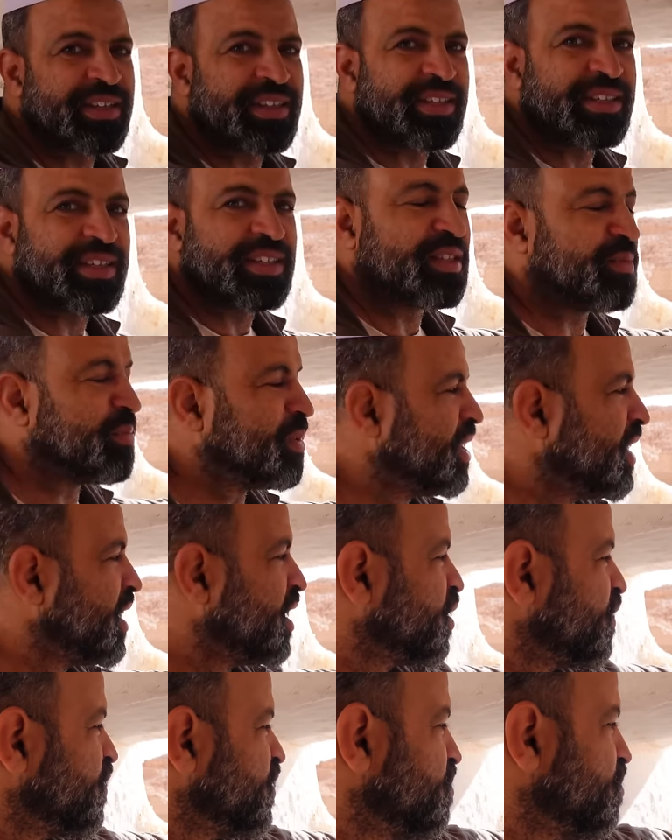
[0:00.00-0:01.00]
This is the
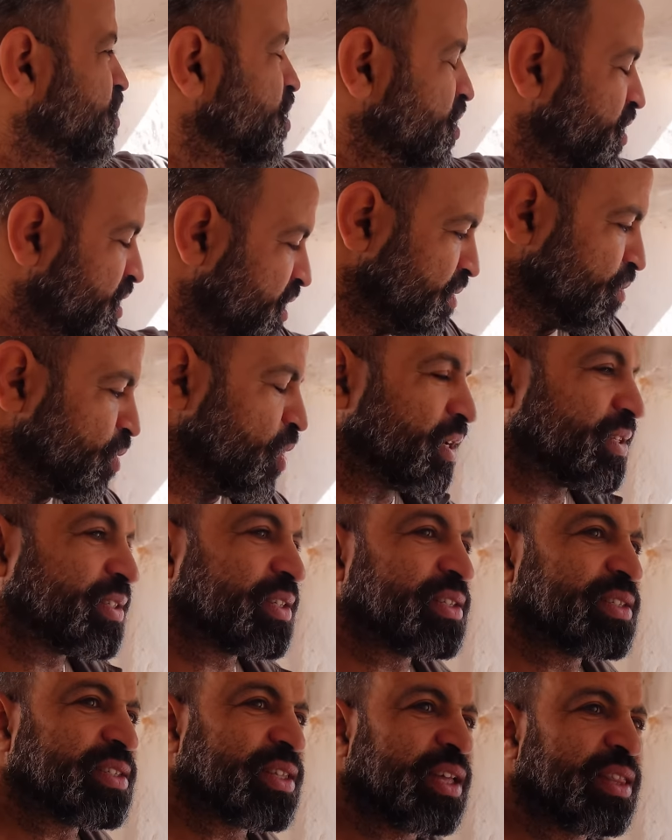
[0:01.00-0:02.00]
minaret of the mosque. The
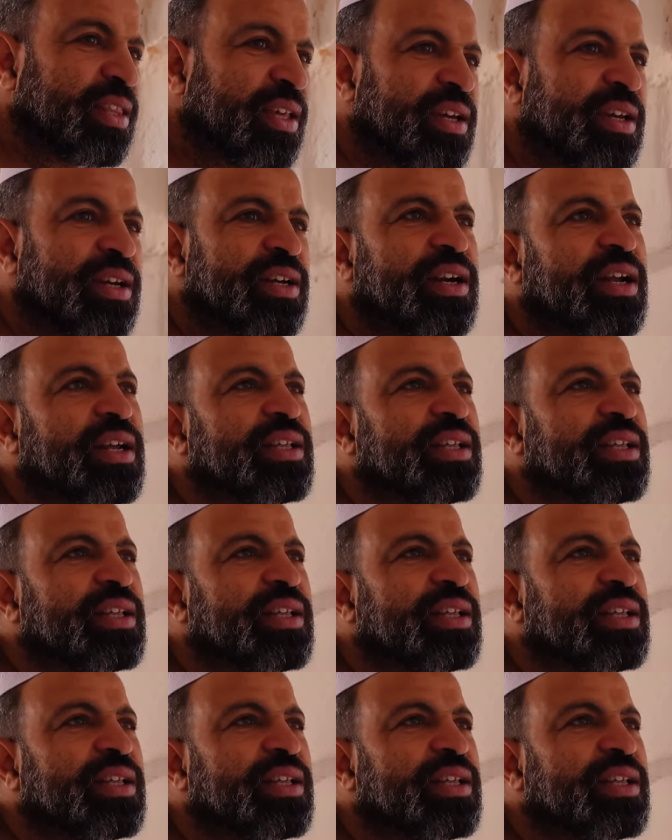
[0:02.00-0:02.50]
muezzin stand here